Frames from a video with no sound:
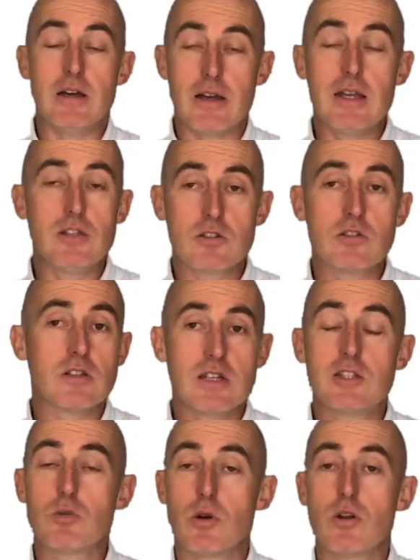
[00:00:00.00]
He doesn't
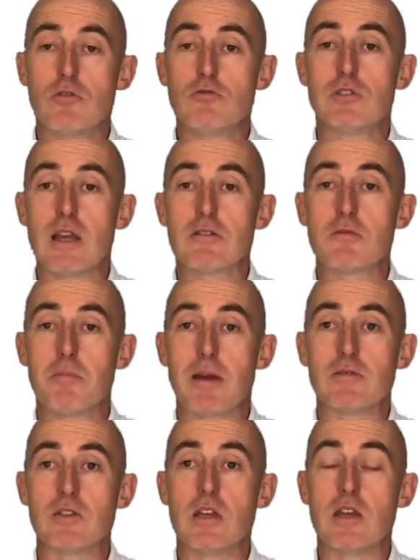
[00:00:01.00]
need to earn
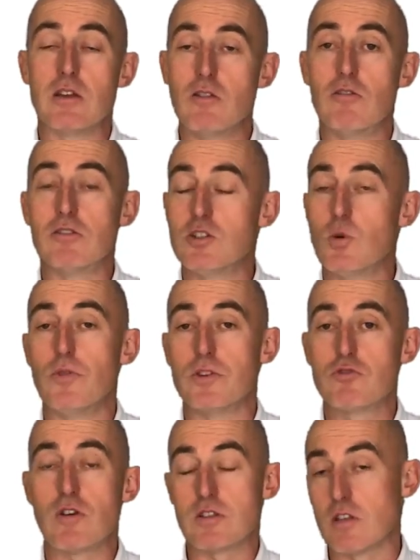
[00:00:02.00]
£100,000 a year, nor does he want the
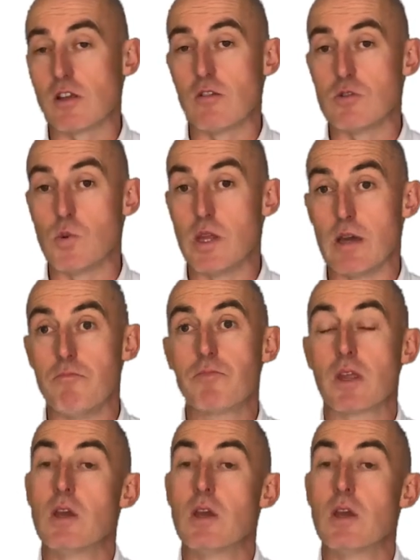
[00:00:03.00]
stress that goes with it.